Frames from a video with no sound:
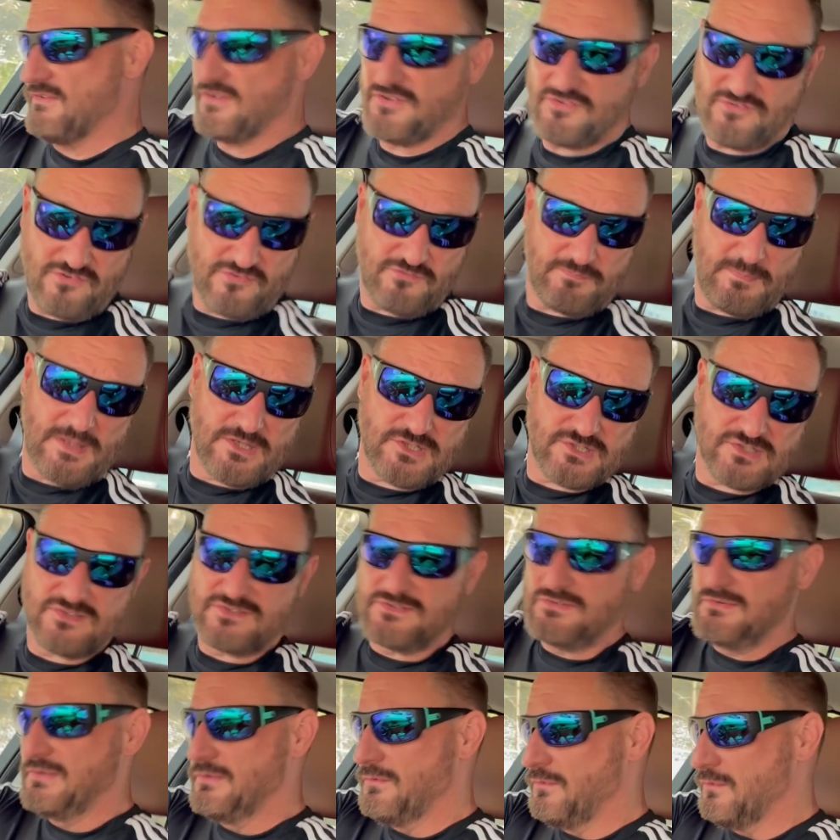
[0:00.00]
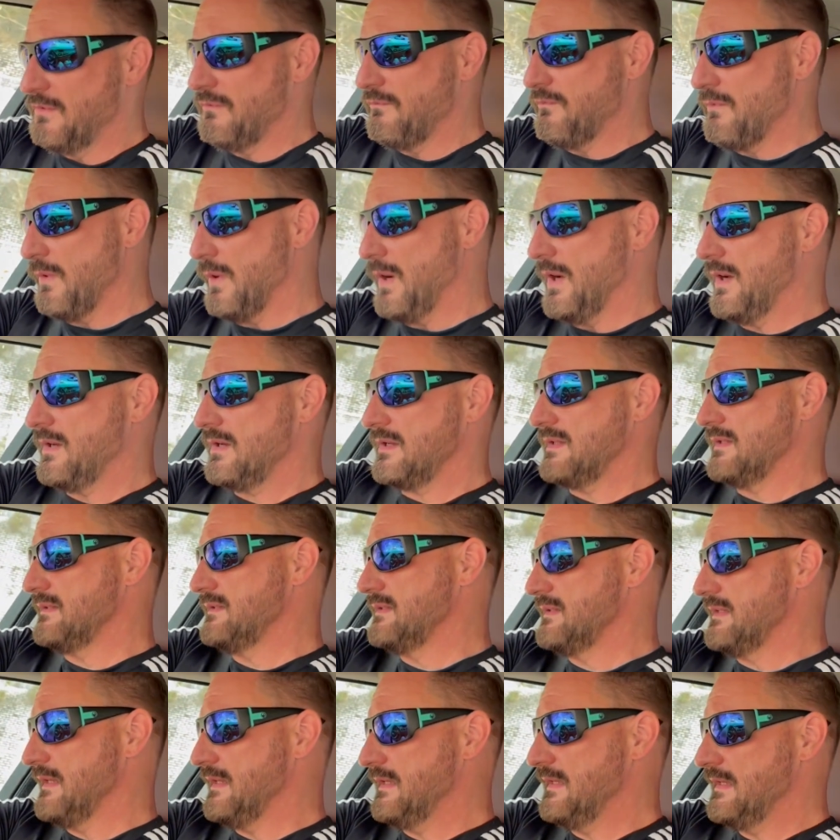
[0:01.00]
The suspension's doing all the work,
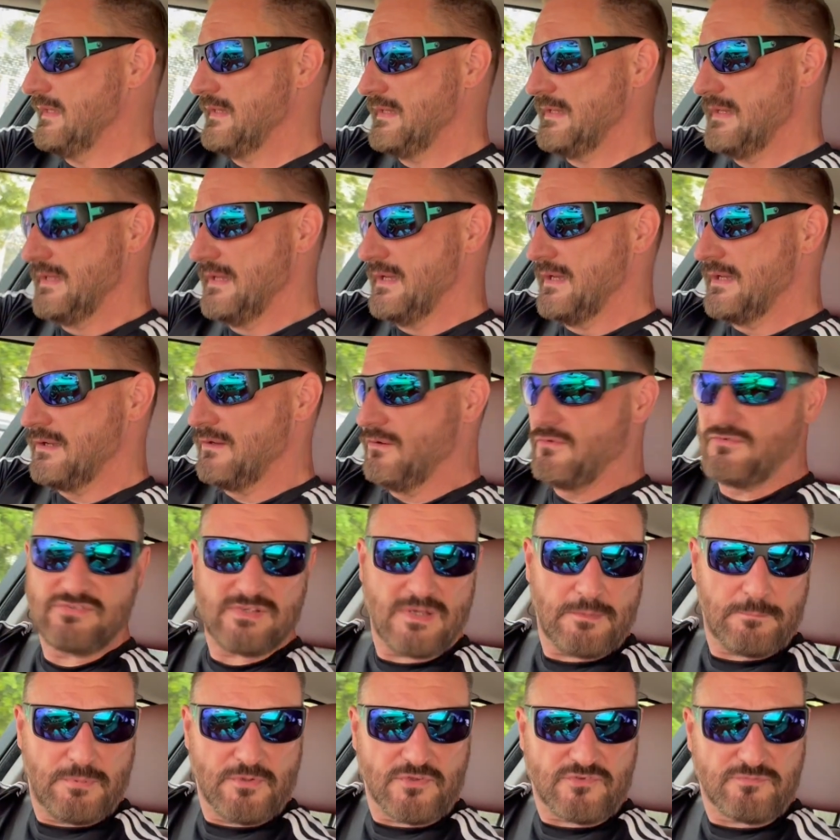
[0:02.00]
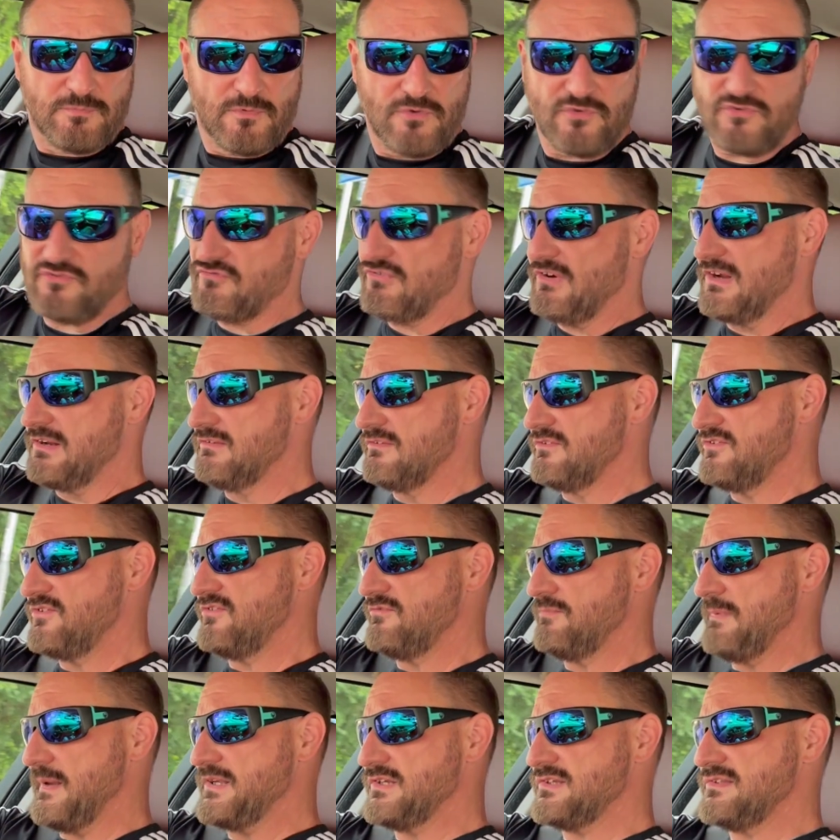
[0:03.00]
and of course that puts more strain on the
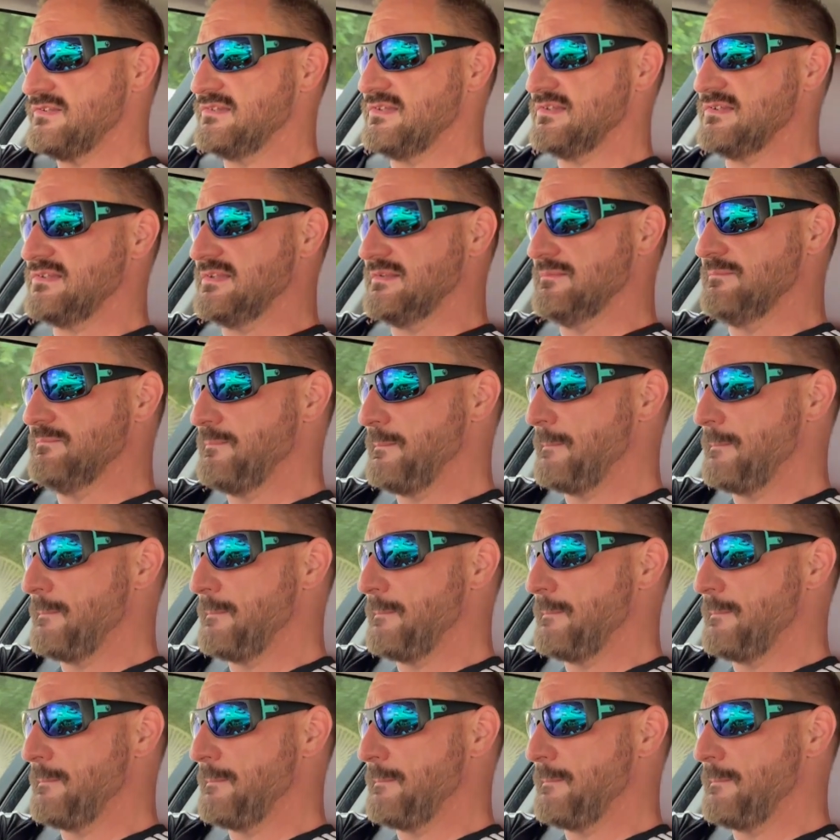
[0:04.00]
suspension system.